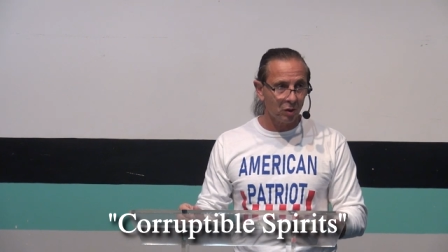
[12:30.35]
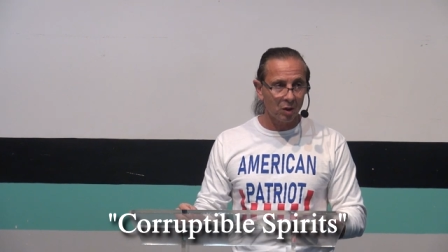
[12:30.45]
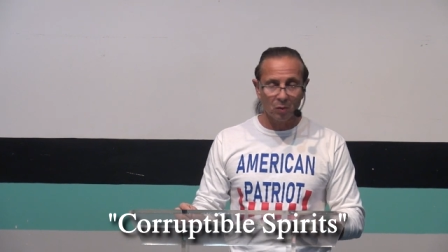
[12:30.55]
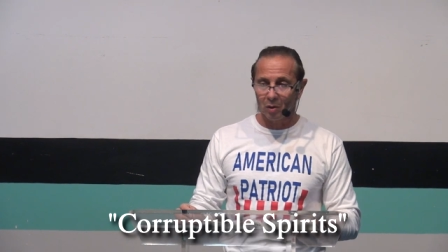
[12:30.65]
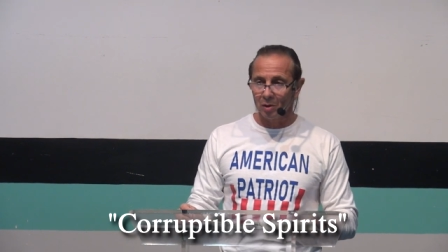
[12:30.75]
In
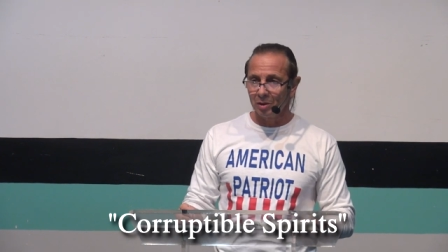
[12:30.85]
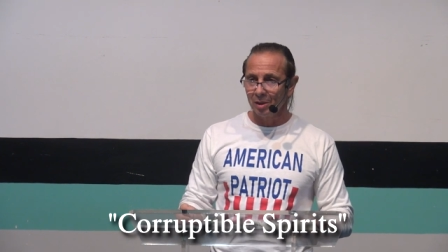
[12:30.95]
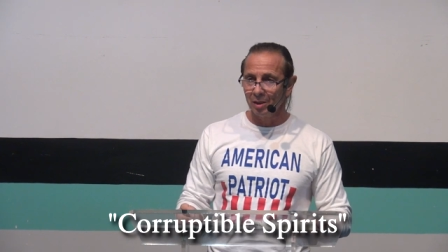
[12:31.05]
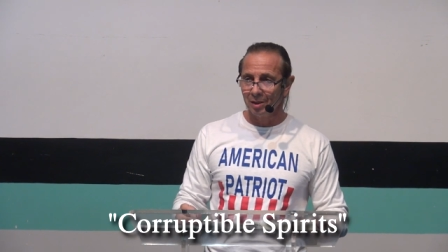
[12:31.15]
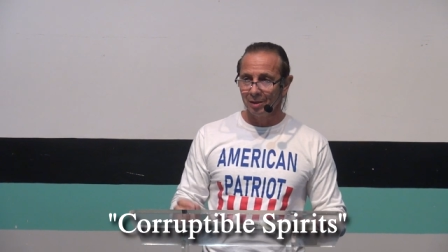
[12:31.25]
other words,
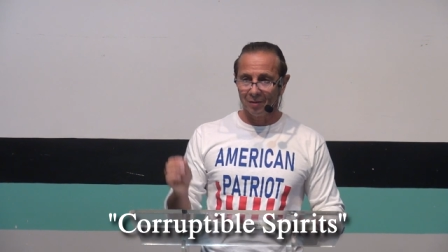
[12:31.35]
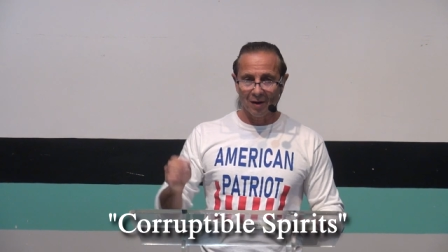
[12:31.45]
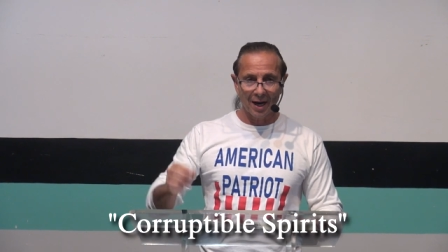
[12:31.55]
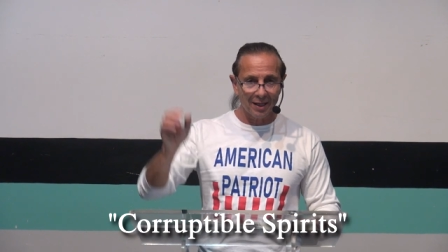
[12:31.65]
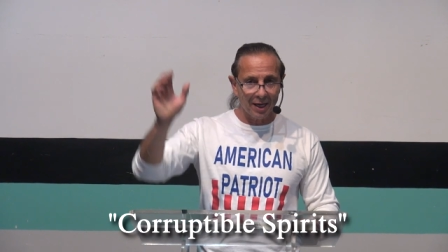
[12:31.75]

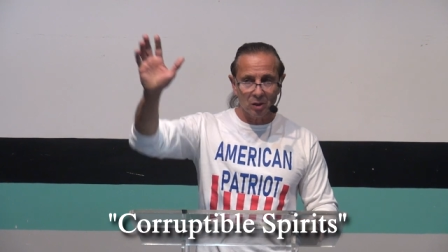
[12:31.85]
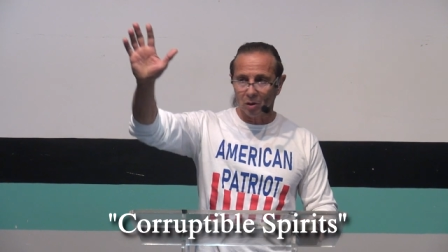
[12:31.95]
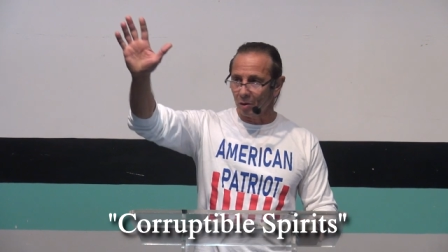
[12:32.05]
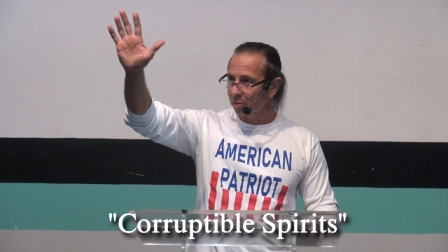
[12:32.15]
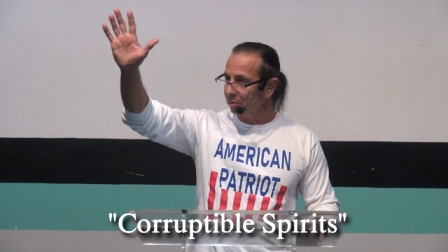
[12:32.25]
divine
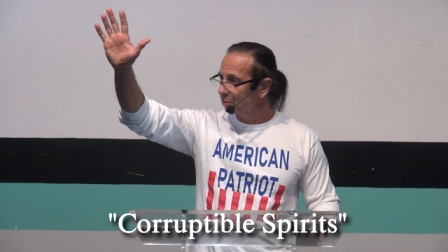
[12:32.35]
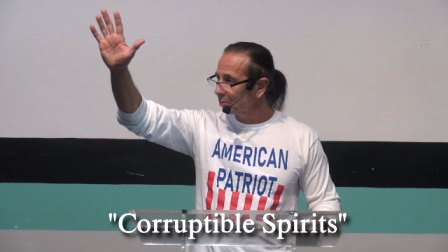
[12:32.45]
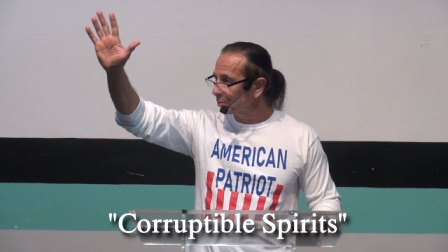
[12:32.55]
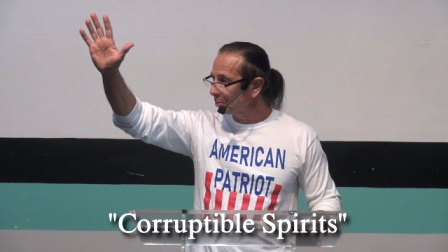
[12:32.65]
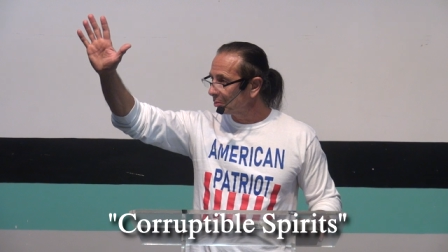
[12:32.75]
nature.
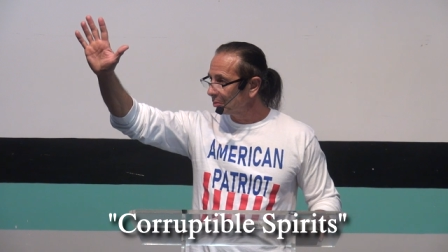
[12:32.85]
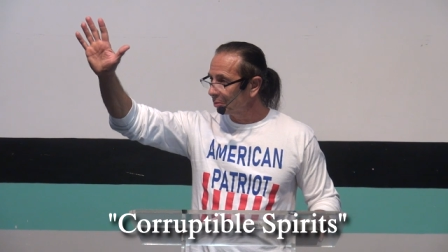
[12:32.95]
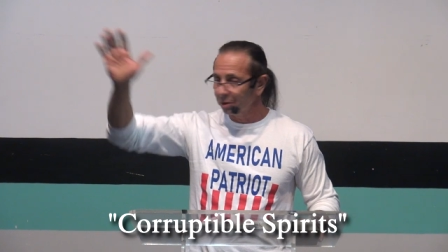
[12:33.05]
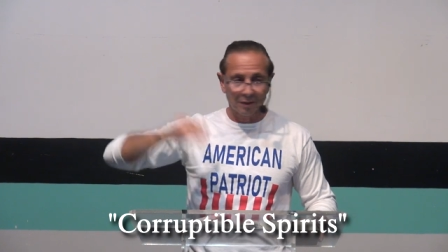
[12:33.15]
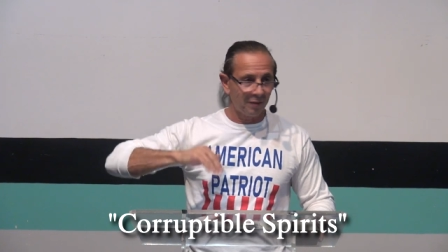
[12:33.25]

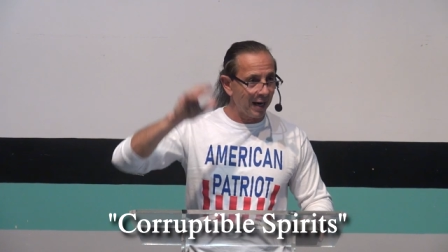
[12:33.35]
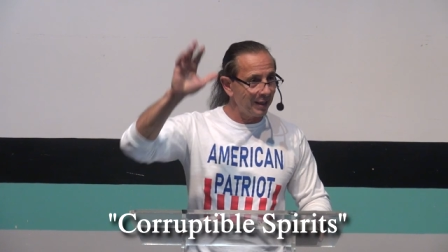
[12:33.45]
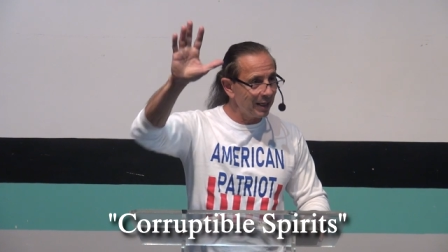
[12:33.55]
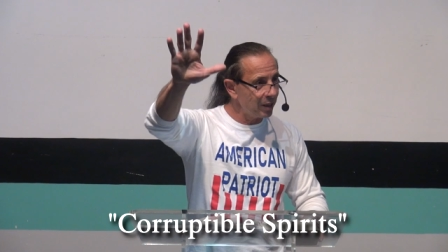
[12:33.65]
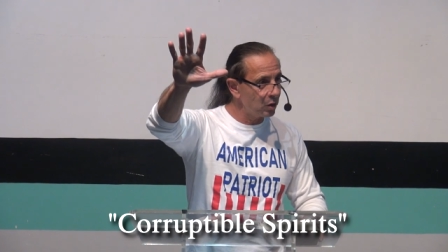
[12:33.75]

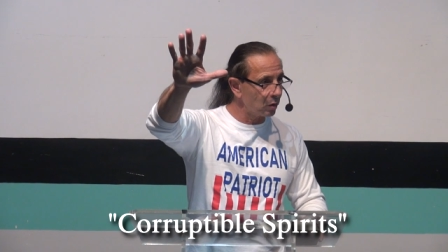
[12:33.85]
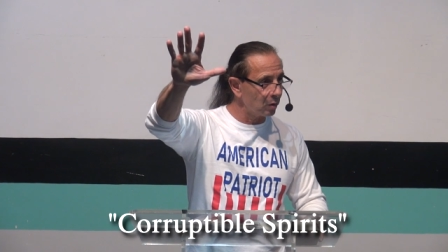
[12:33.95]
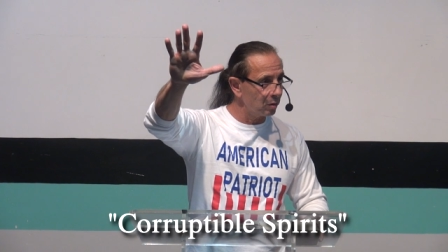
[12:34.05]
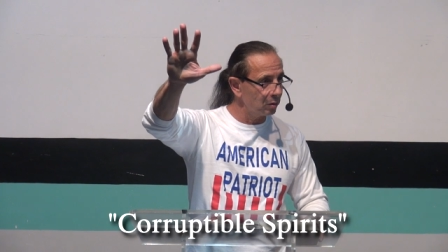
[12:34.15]
Divine nature.